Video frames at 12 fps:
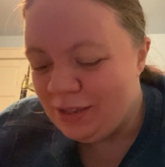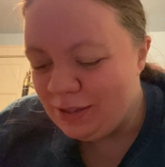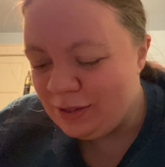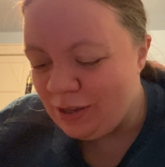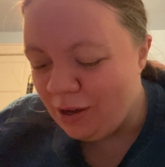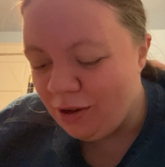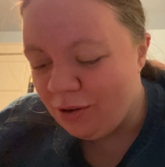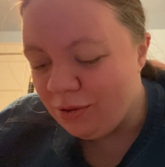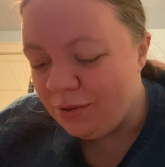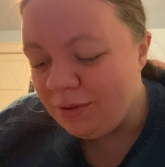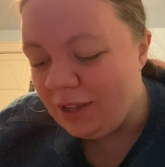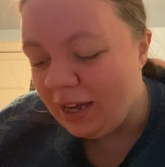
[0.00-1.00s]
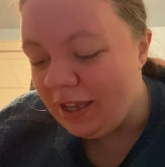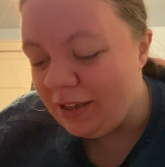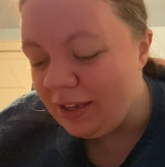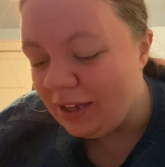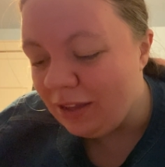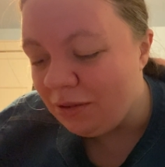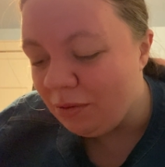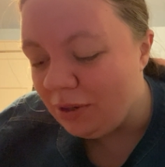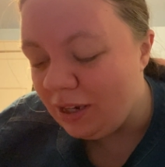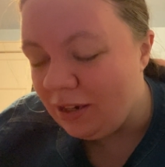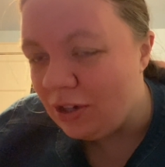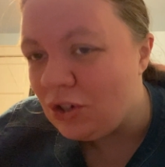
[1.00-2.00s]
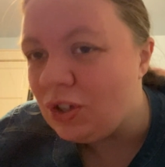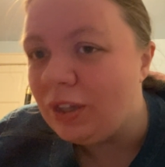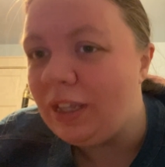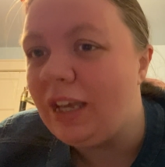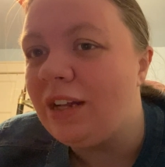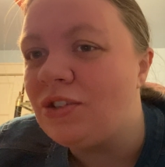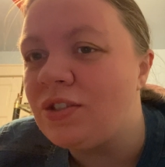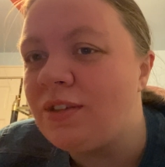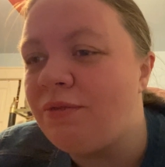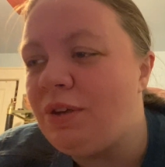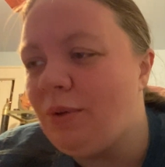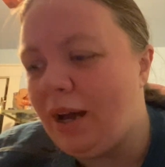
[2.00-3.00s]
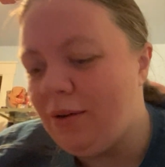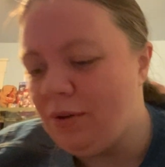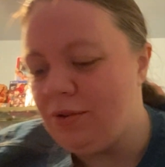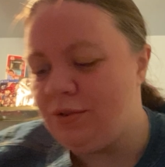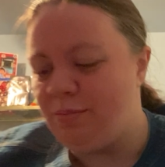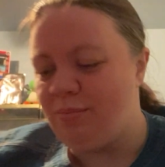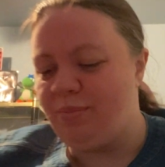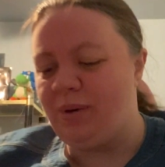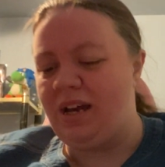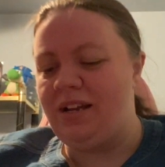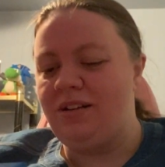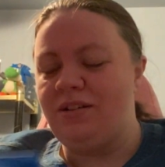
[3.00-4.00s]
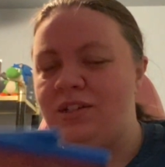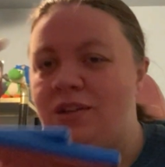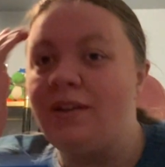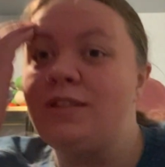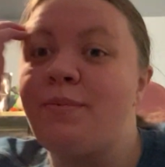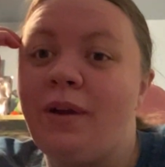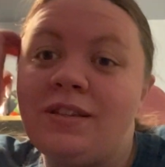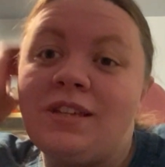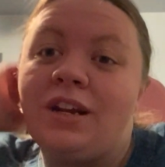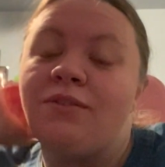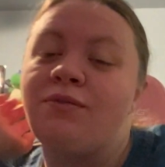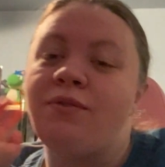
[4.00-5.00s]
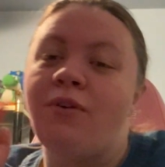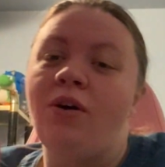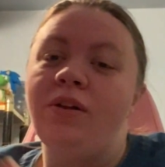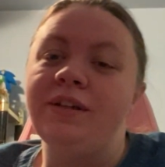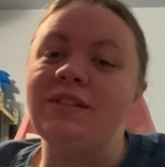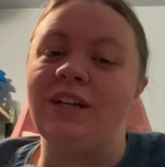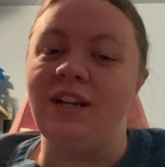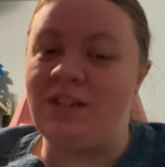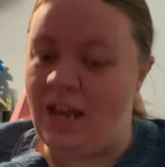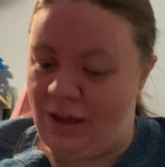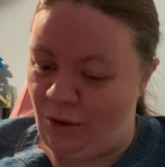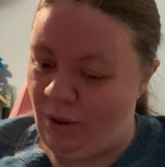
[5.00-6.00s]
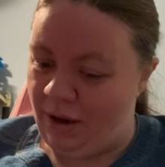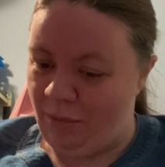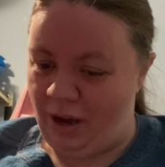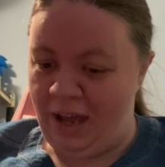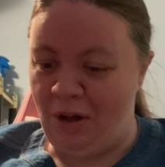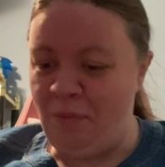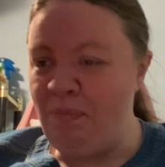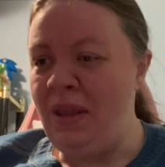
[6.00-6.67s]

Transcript: So, yeah, you can get through it initially in just a few hours, but to experience it in full, it's going to take you quite a while.